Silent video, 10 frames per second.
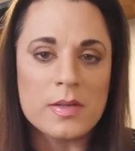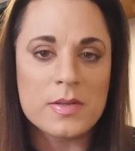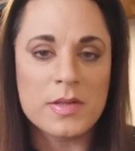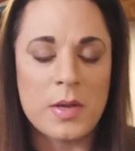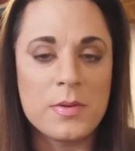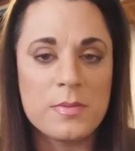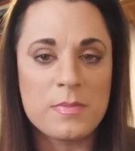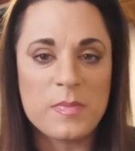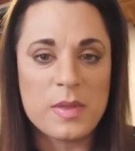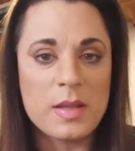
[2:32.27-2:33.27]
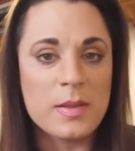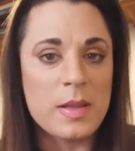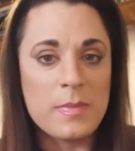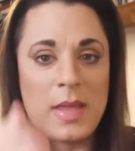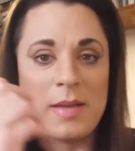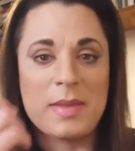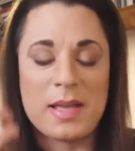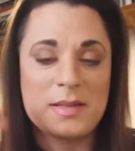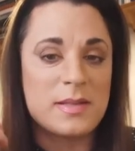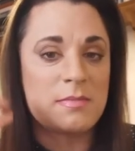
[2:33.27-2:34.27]
So
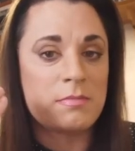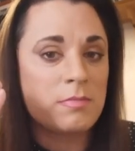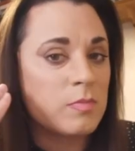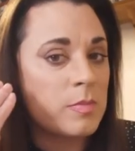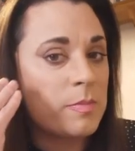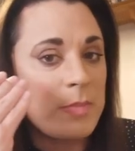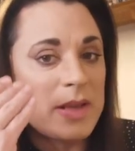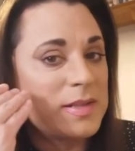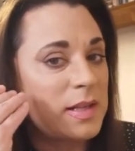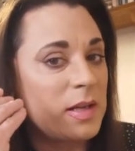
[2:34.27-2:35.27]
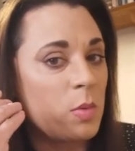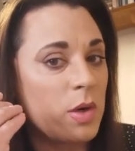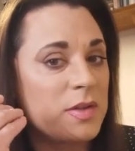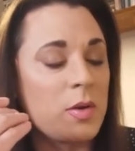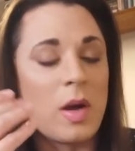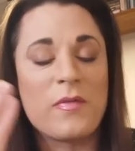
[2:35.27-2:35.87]
that's basically what I do.